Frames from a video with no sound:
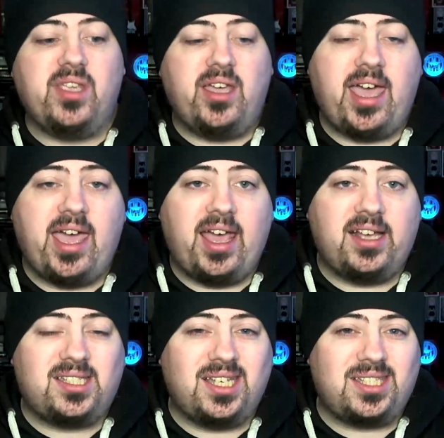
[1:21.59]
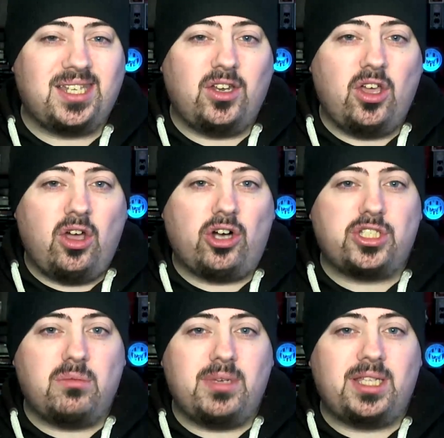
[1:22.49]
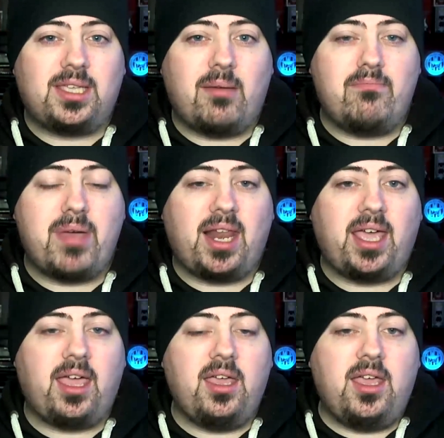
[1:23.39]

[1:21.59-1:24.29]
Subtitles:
assisting Ousmane Dembélé.